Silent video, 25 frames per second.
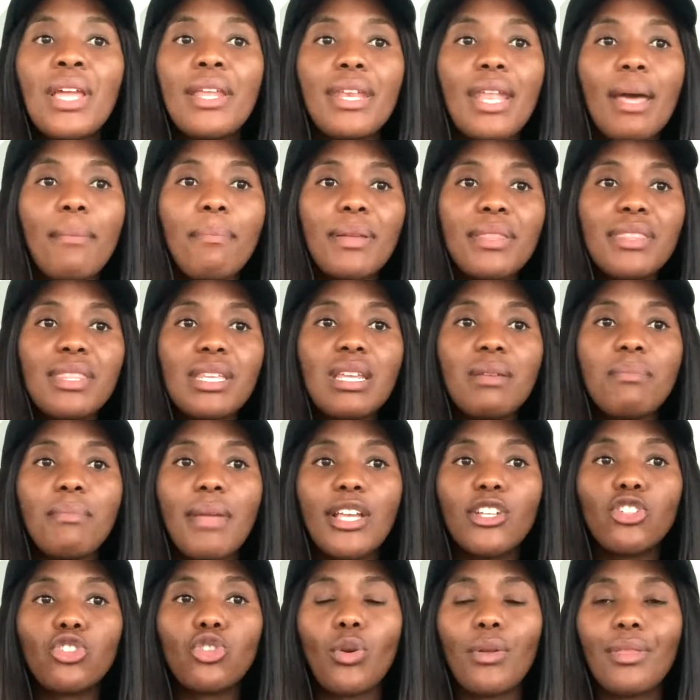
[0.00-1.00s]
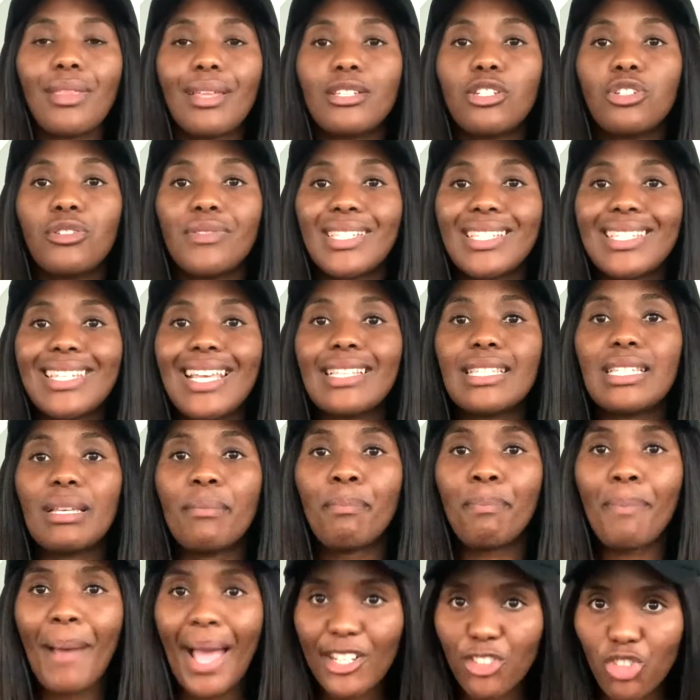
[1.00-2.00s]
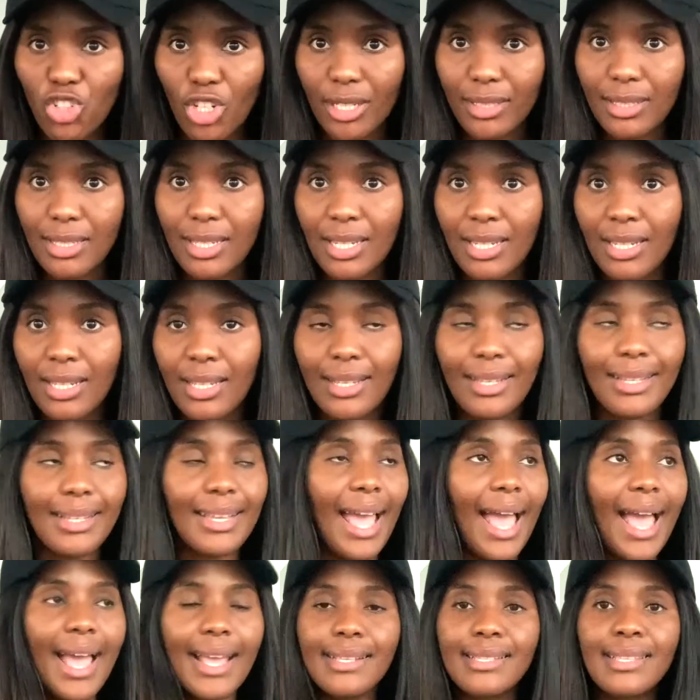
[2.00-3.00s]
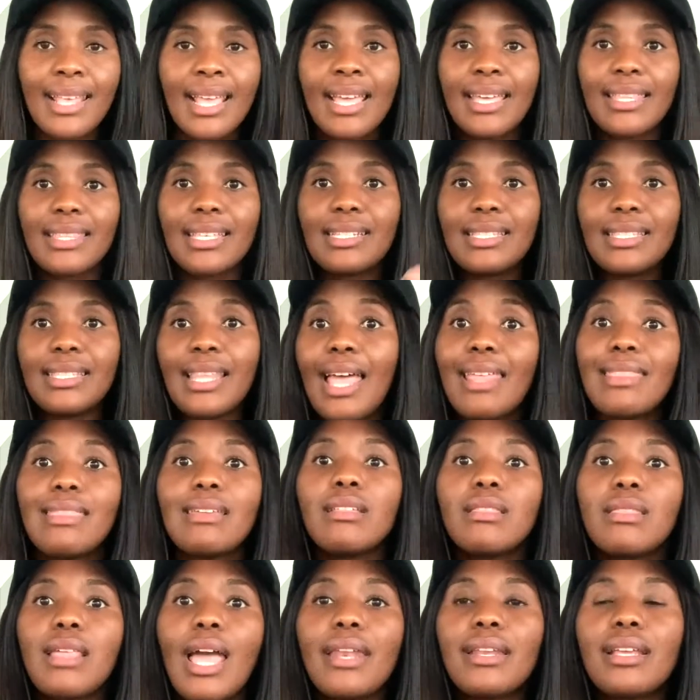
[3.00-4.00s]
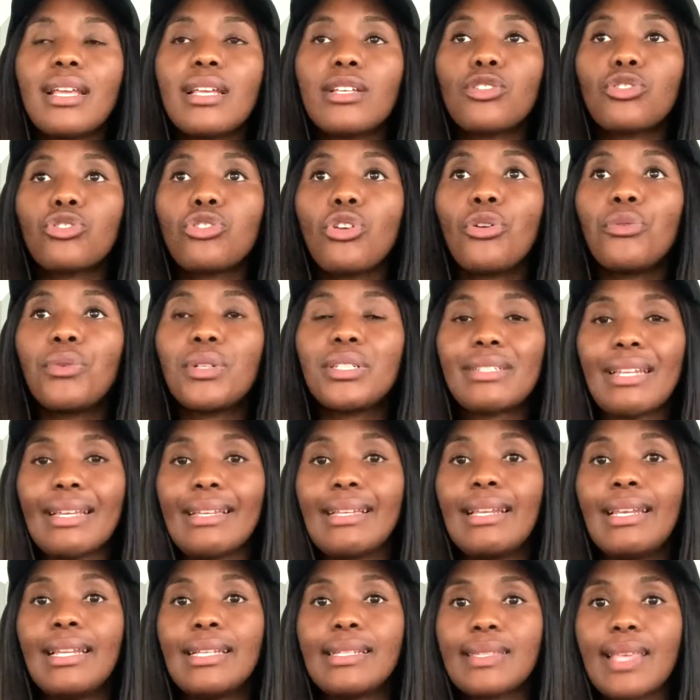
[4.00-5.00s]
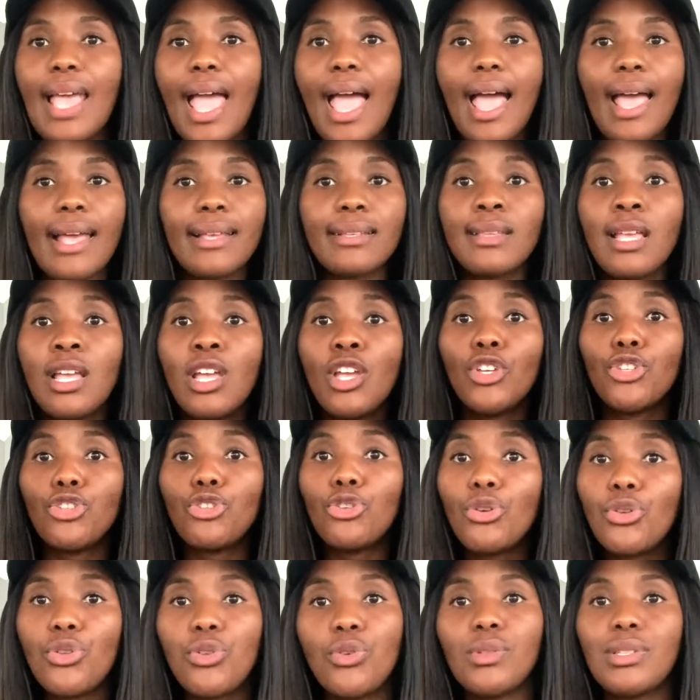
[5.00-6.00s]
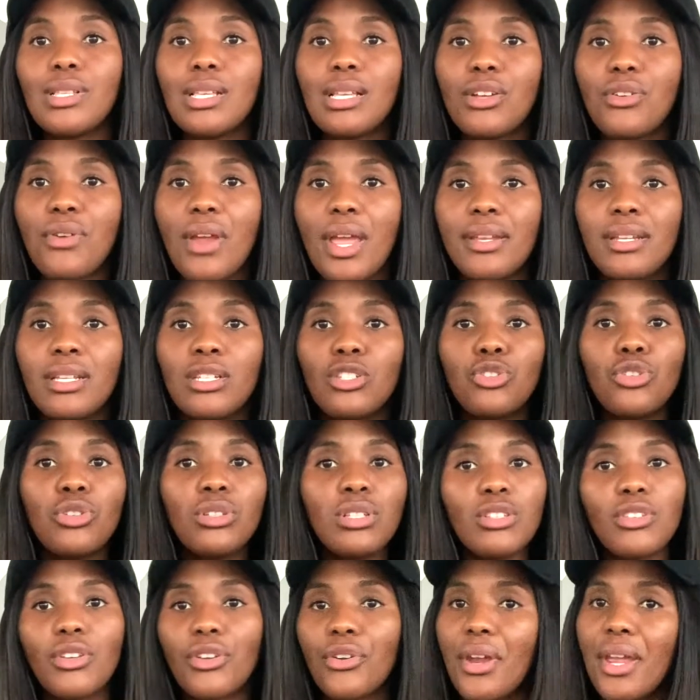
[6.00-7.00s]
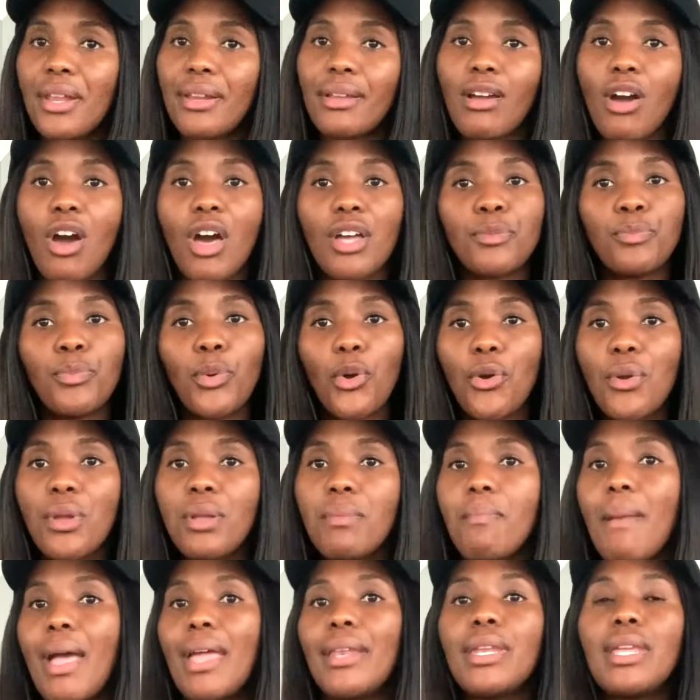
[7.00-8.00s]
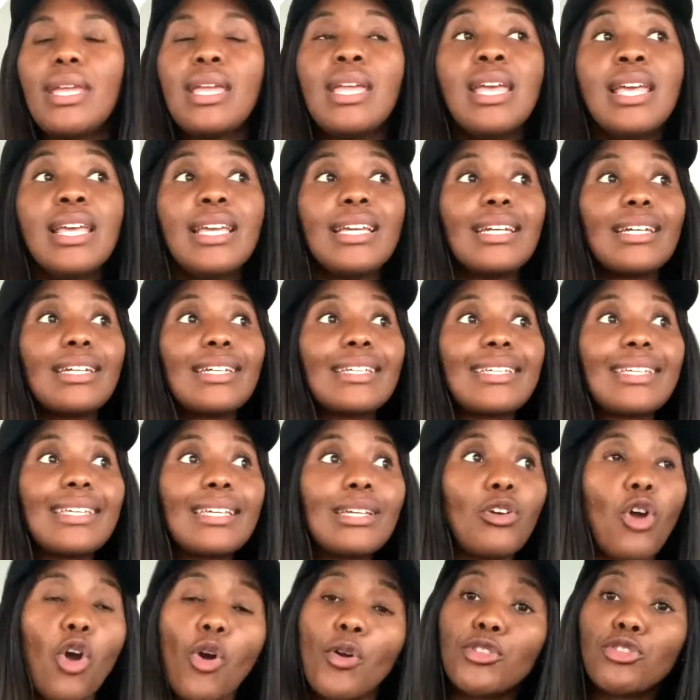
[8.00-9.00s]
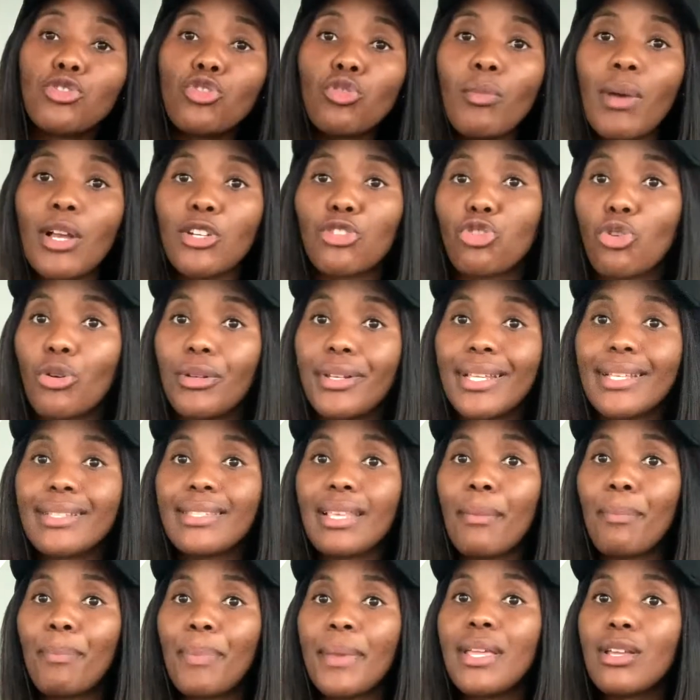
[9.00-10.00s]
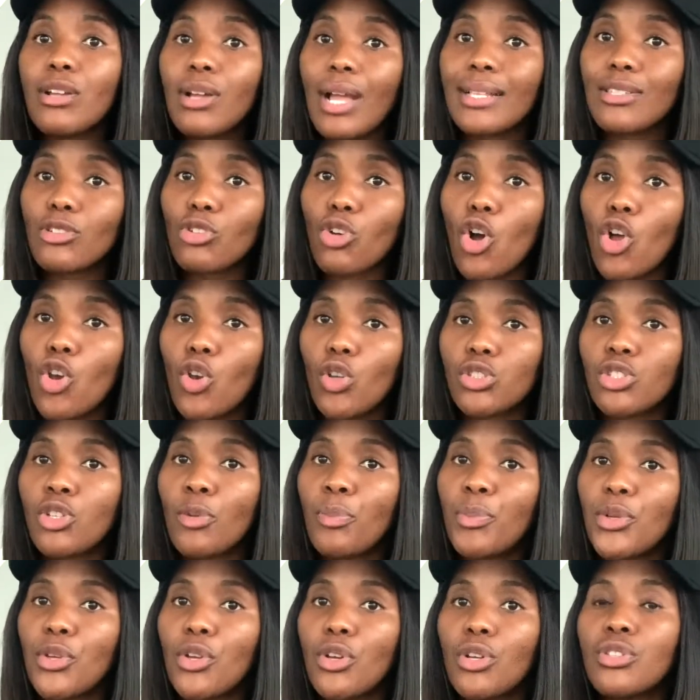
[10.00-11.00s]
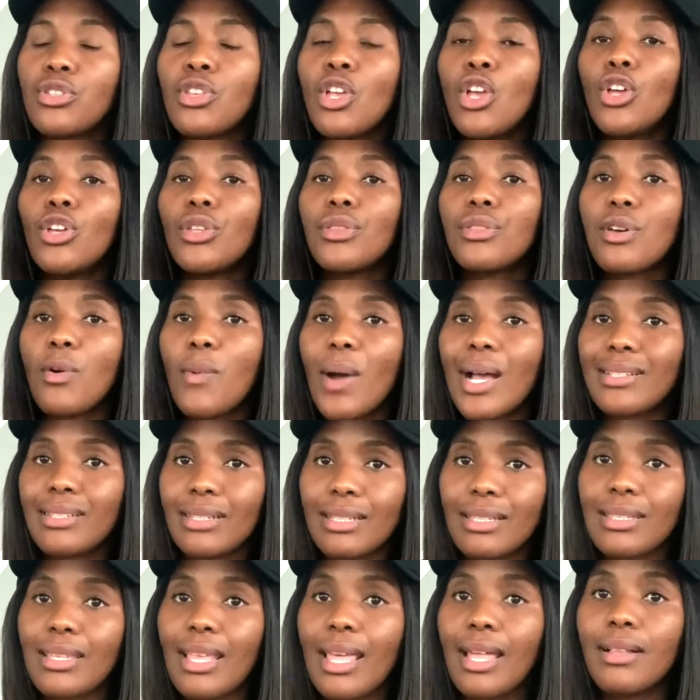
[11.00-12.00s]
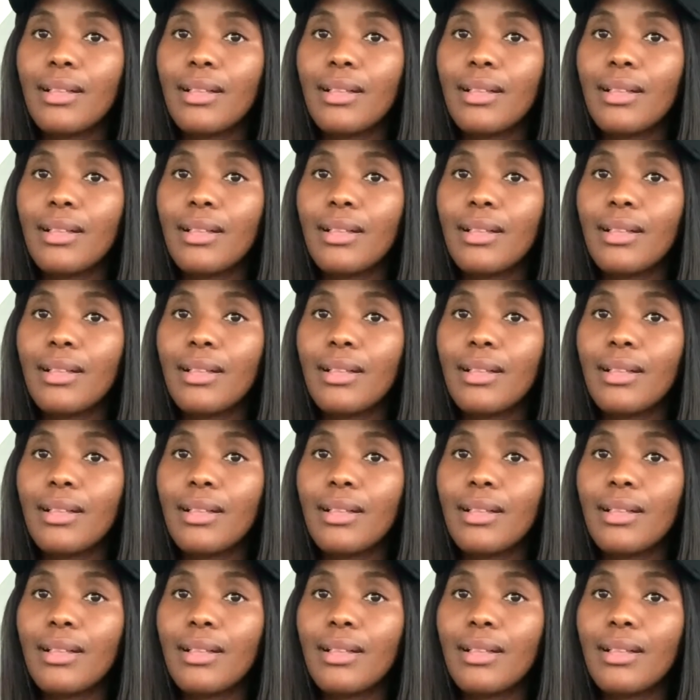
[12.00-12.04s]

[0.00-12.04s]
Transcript: Number 3, make sure that you set a budget. Guys, there's nothing that is so ridiculous as you using credit, using your credit card, borrowing money, going to Mashonisa, being gaskoloto because there was a sale